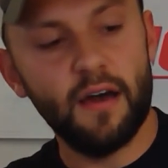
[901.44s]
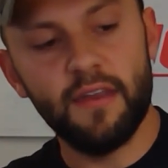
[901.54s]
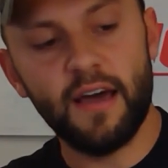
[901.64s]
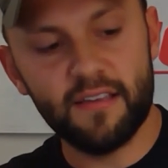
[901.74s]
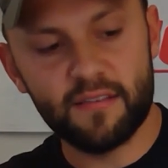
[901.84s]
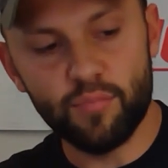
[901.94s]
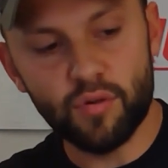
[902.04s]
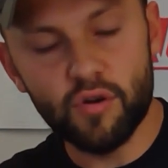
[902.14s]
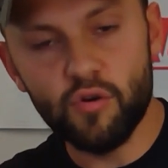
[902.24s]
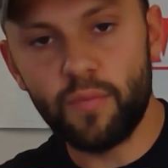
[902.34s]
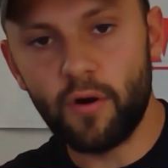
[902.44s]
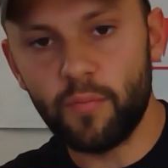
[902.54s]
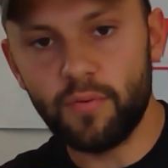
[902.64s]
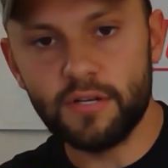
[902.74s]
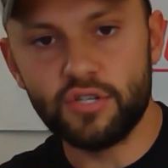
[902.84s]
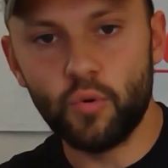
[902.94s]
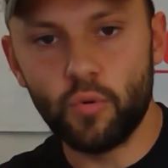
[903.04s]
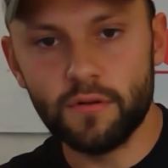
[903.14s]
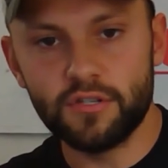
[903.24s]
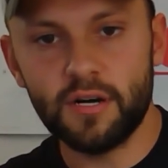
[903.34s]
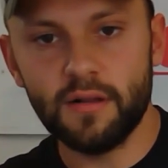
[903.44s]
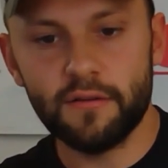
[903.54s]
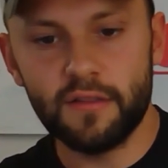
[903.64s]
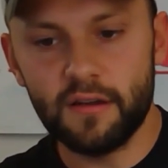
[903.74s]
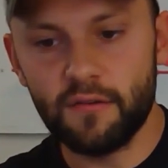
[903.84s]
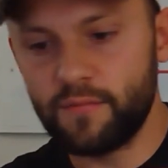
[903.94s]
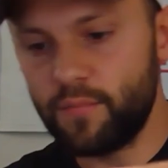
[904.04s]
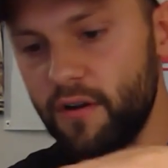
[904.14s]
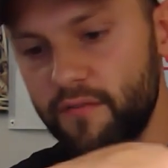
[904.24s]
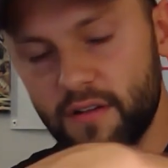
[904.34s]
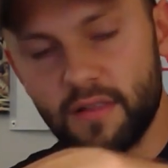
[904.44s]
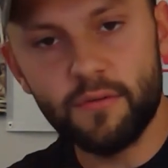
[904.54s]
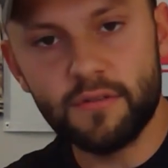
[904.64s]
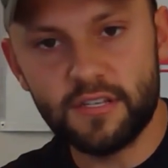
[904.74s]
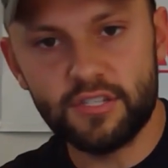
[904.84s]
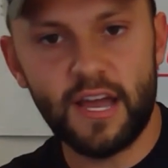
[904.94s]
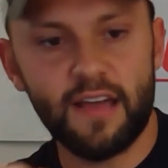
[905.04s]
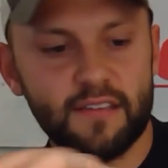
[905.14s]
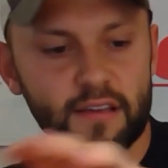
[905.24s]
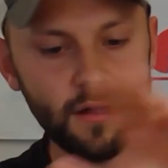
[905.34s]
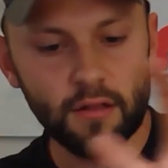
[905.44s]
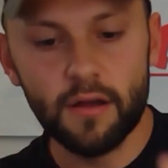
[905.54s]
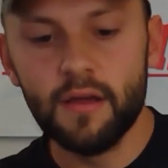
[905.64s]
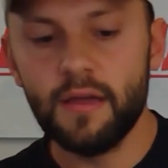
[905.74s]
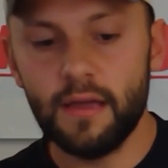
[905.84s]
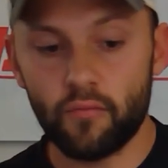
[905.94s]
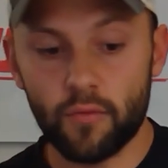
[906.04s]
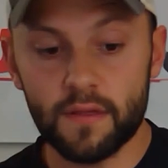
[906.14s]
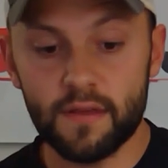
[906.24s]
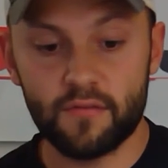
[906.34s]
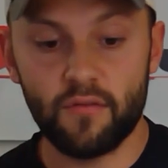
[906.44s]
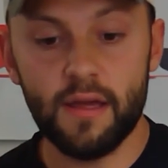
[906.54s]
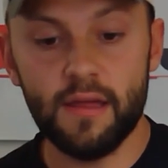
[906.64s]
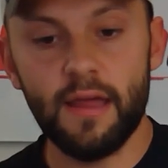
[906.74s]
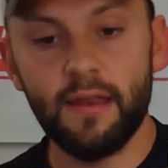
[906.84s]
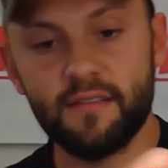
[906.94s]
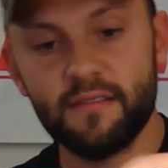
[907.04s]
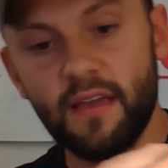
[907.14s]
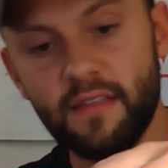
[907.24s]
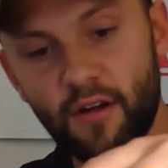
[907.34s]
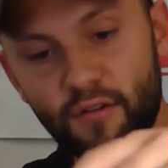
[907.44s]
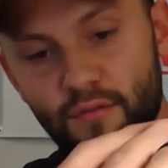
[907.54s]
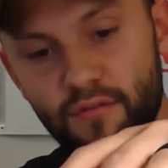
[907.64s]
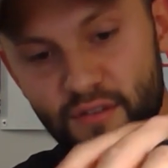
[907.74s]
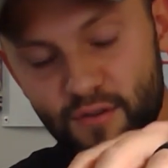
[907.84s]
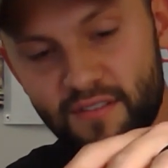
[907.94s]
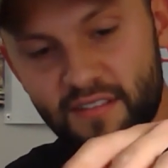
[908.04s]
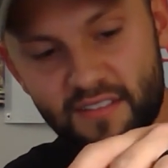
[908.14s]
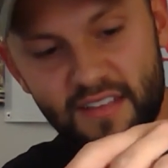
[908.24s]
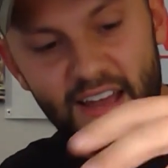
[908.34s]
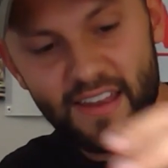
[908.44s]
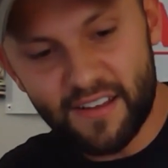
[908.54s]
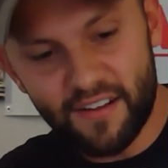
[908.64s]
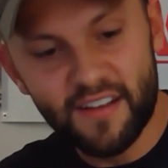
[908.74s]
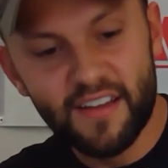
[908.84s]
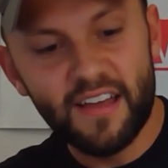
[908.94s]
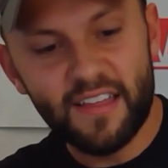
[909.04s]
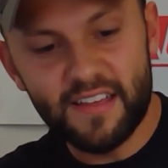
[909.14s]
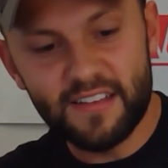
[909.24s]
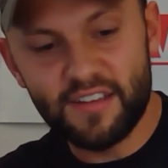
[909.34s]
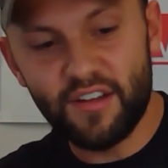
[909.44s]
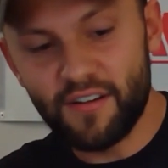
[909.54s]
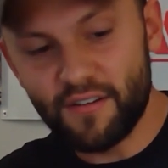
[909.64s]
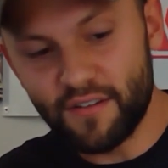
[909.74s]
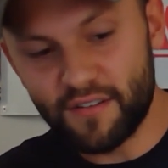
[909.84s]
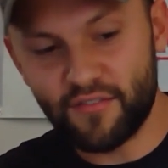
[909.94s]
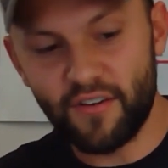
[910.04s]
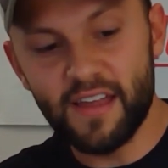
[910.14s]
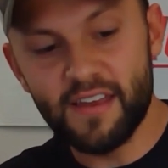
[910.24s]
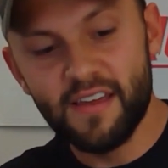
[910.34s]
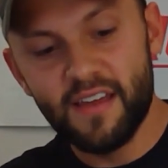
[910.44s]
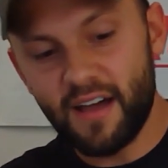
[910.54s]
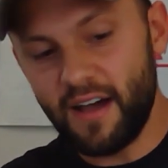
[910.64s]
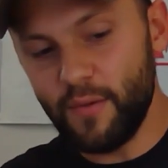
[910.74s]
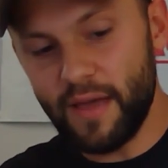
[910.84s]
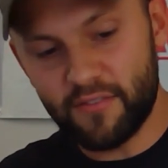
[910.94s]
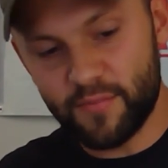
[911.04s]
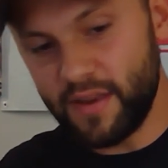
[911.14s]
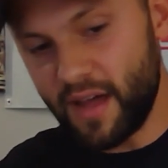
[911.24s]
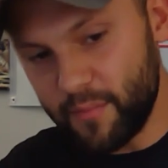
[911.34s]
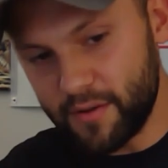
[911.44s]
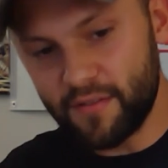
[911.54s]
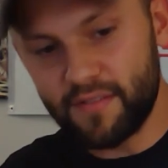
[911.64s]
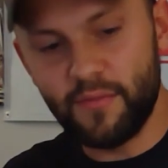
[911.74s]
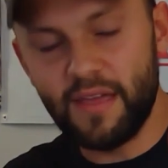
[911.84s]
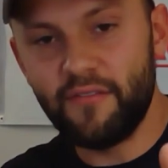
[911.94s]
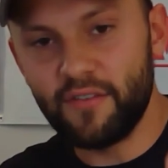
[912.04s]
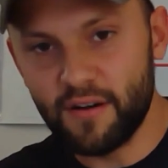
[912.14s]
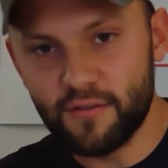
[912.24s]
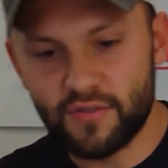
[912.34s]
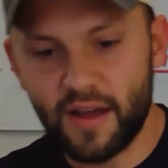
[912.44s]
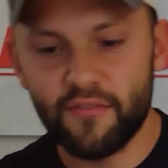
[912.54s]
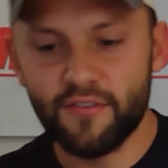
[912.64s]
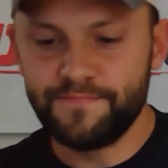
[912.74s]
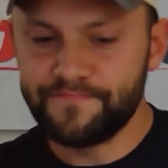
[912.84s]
a nice blue, purplish, orange color that goes perfectly with this chassis color. It really is great, and our little dudes inside here, the interior looks great. We have speedometers and we have a co-driver.